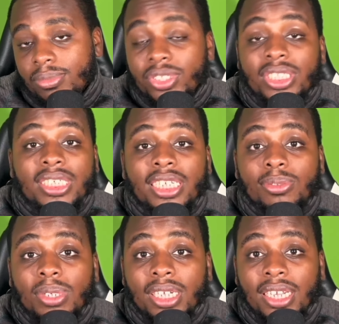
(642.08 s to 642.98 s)
It just
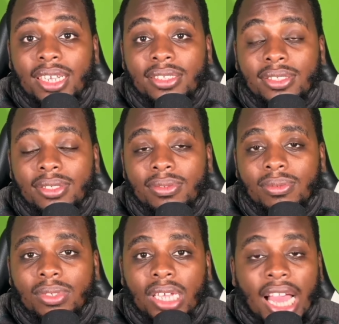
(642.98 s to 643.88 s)
is what it is.
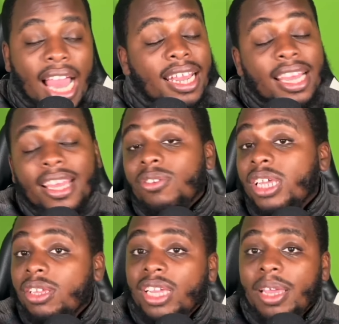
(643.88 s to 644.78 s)
How the hell
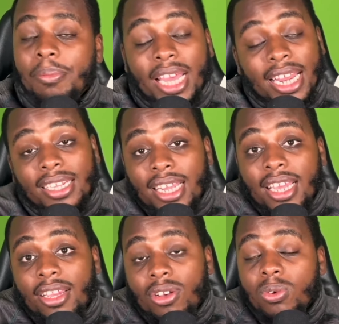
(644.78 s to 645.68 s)
can you get mad at the
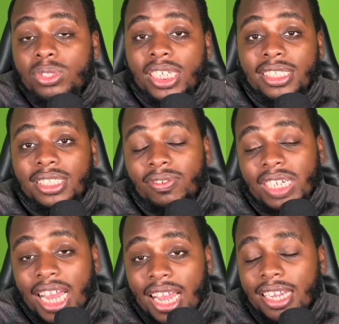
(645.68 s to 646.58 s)
head coach, Nick
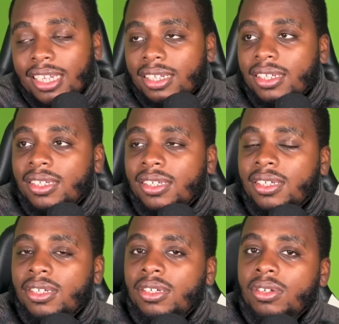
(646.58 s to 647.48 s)
Sirianni,
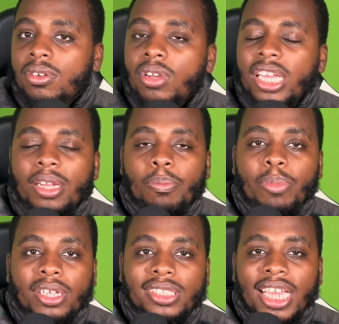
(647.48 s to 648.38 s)
in the
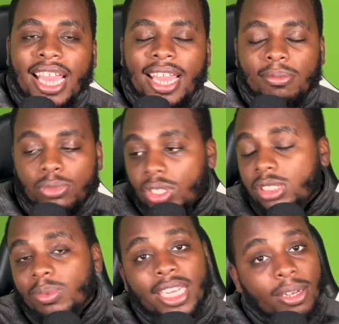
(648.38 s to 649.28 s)
Bucs game?
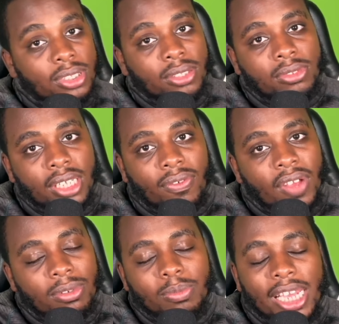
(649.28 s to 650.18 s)
Trust me, there was some stuff I
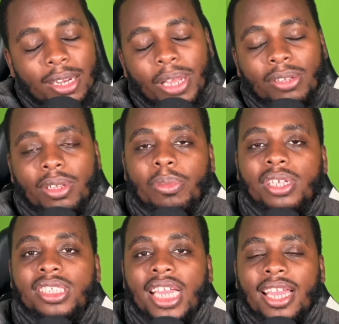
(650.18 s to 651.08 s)
was mad about the
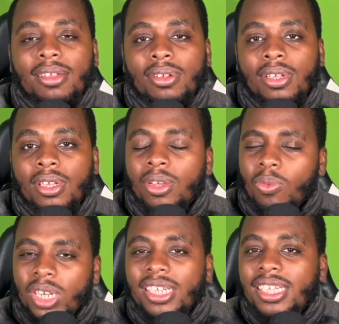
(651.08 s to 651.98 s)
Bucs game.
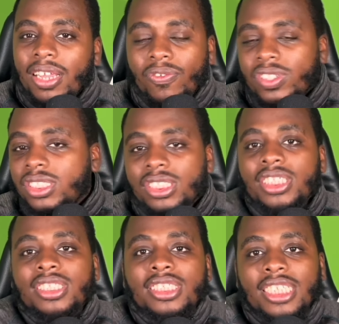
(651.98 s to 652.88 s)
When the defense is
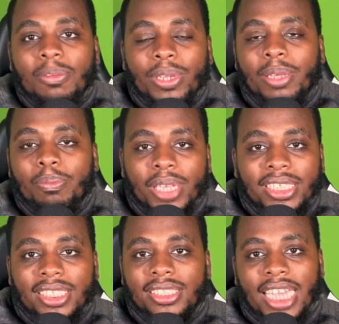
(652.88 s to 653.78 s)
just simply
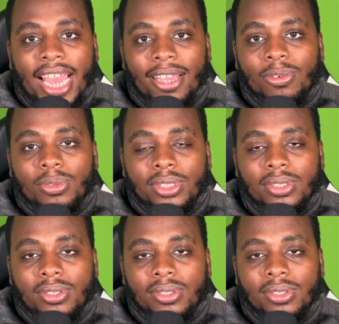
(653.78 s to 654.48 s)
missing tackles.